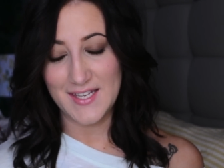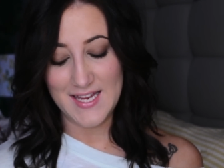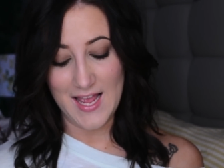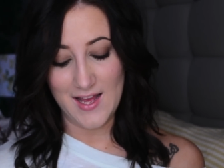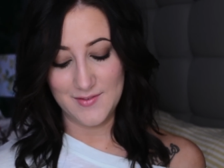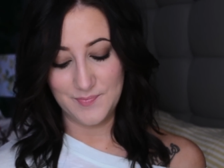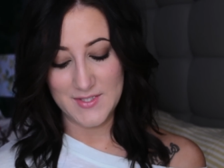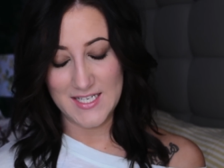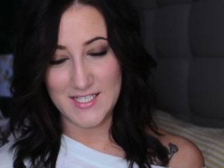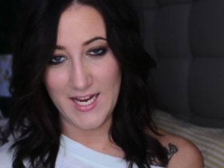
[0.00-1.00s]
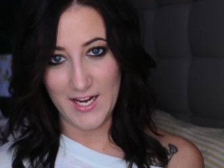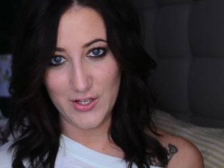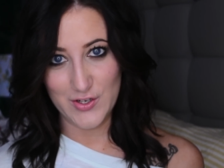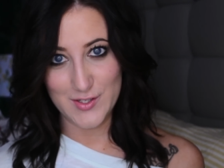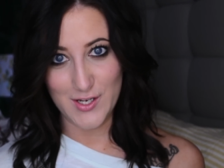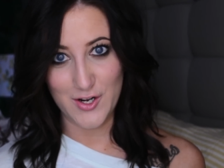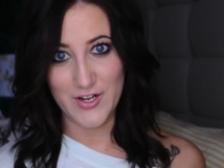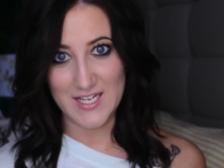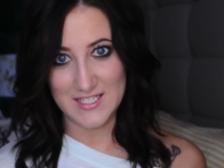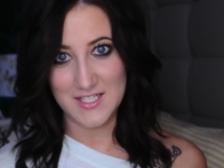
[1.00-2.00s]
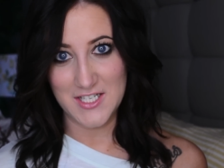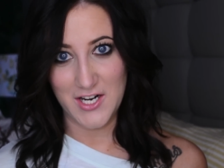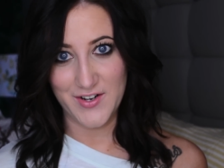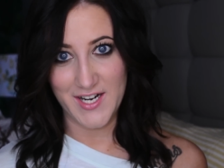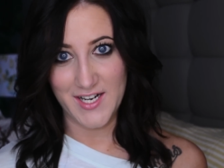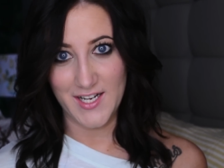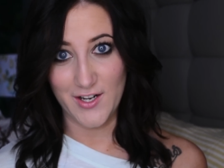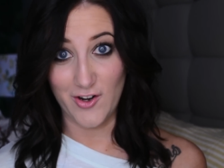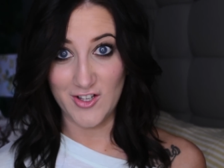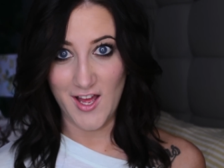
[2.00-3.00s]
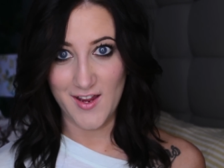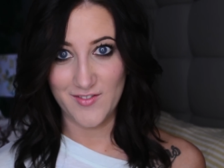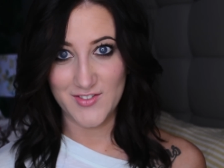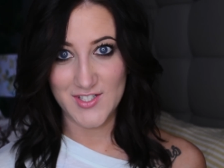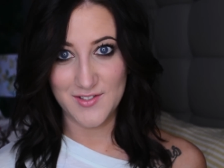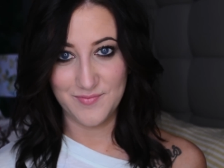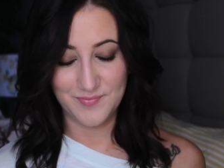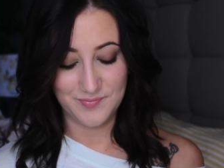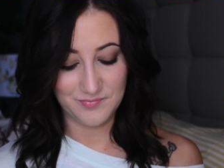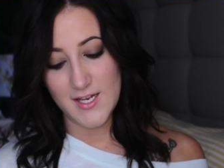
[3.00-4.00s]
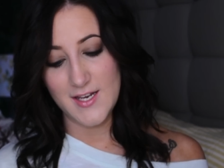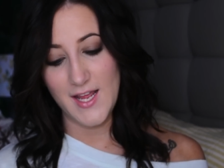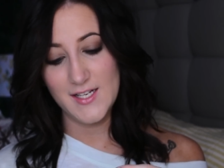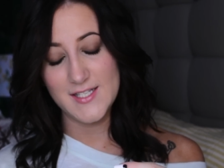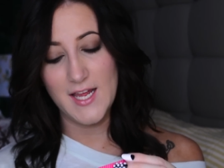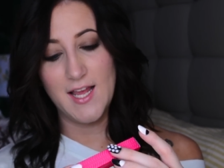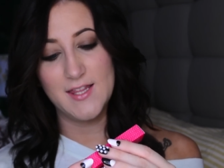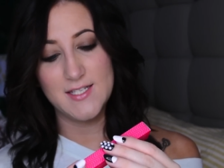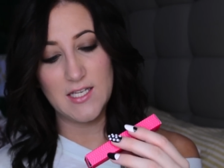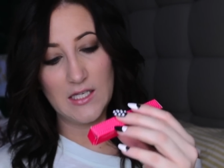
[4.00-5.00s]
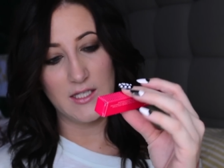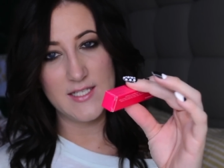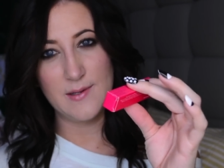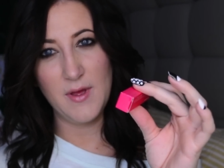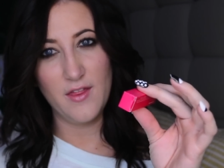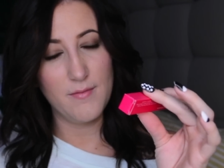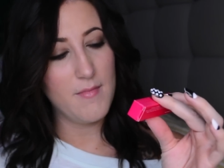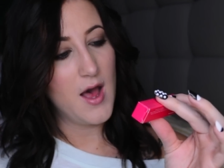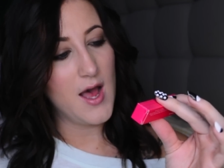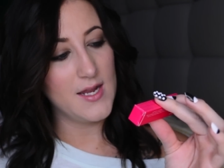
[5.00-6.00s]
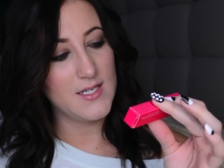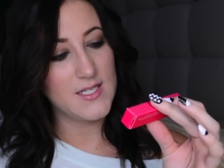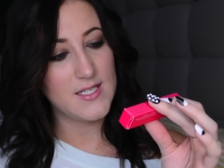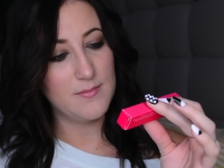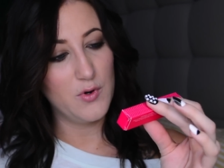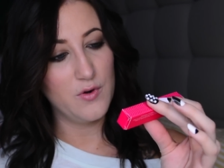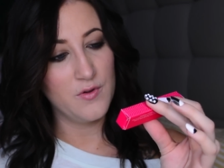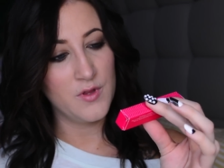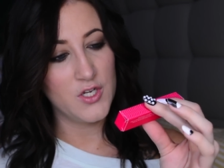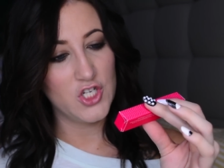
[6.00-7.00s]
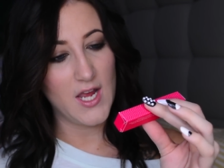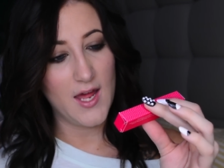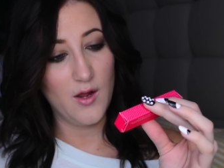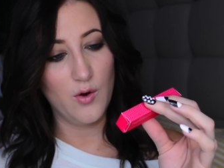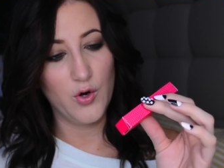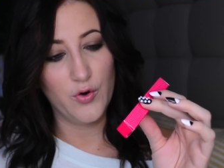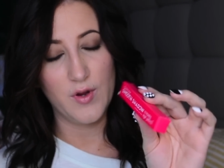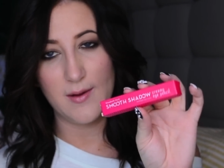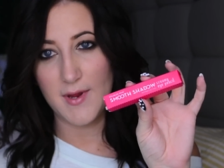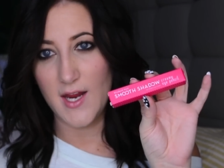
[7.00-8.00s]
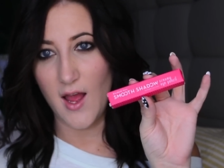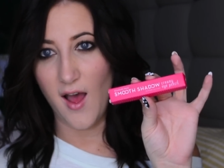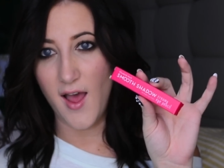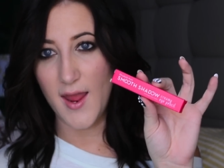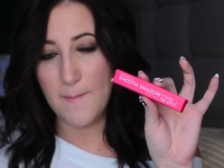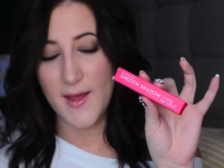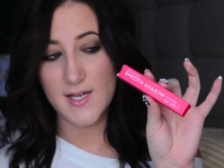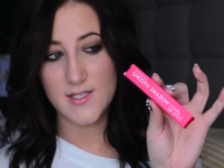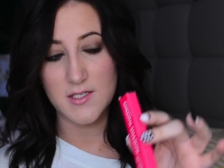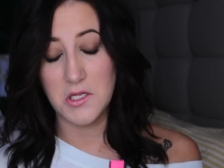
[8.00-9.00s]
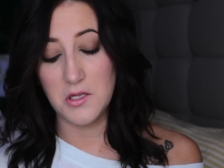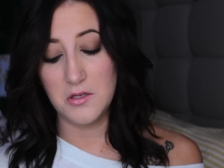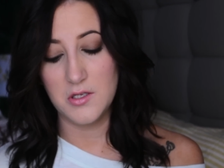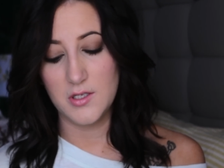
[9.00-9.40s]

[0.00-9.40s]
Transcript: yeah detanglers are necessary in our lives. Next I got this Elizabeth Mott Smooth Shadow Creamy Eye Pencil.